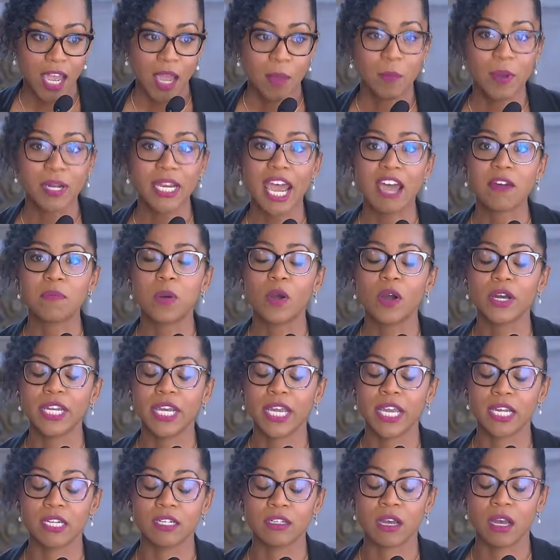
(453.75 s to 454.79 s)
but have put
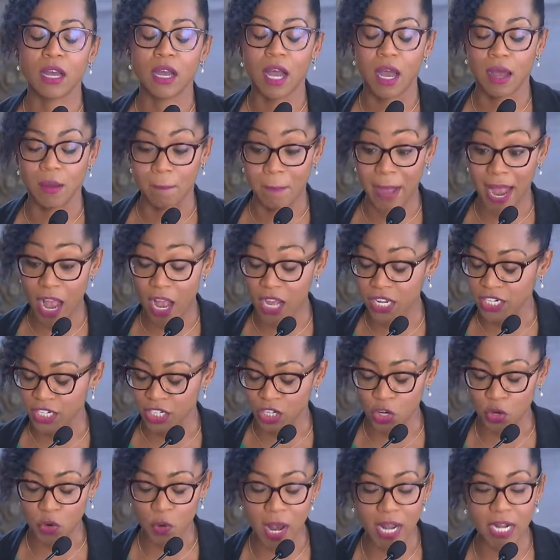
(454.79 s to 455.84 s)
in an
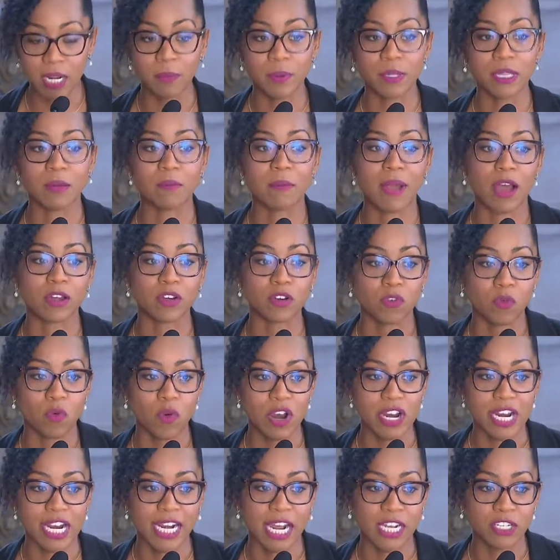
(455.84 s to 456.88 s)
incredible amount of
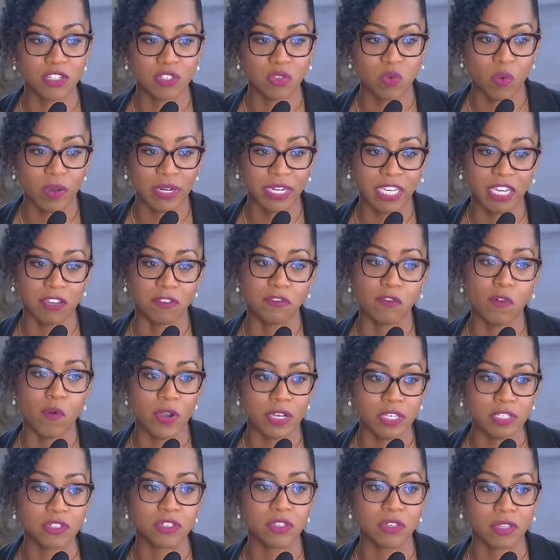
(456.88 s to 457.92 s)
work. And I just want to give
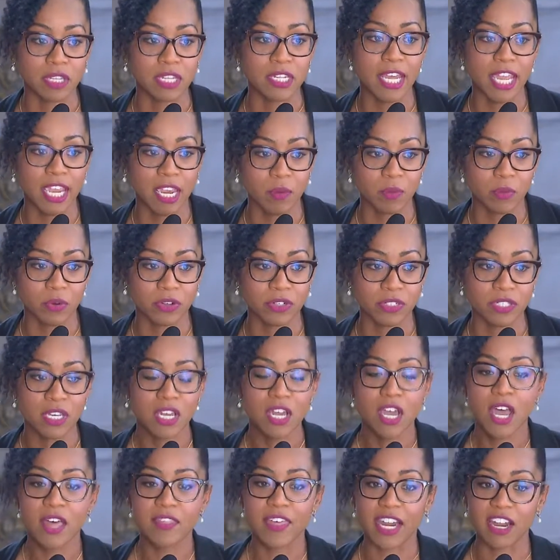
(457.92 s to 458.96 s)
voice to the neighbors
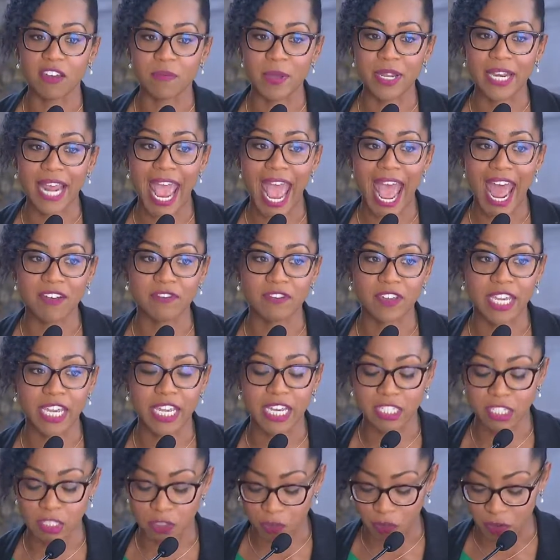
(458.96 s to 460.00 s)
that have been
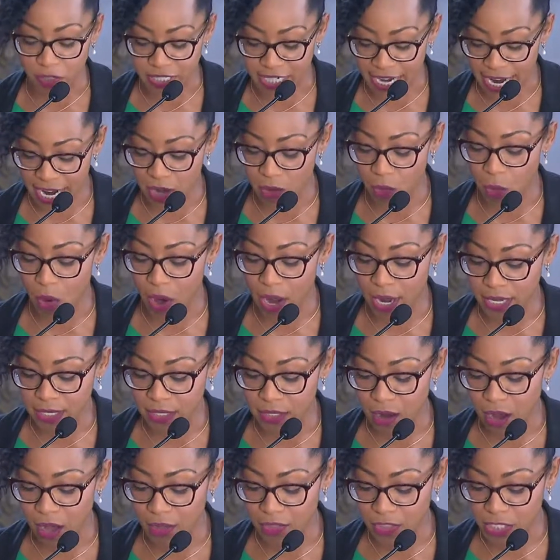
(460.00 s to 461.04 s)
advocates for day one
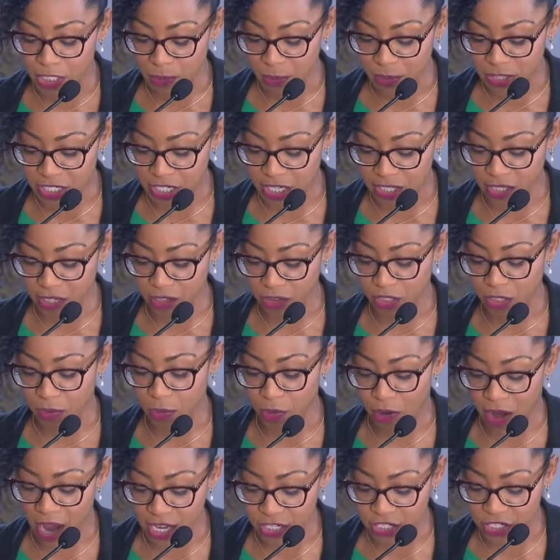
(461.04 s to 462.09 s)
on this particular
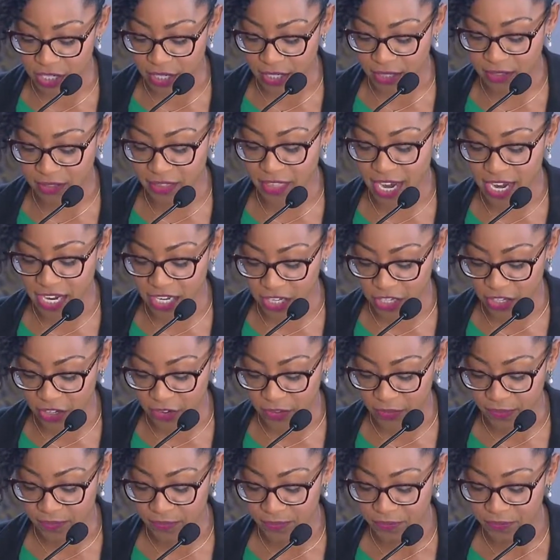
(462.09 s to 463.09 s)
project. Thank you.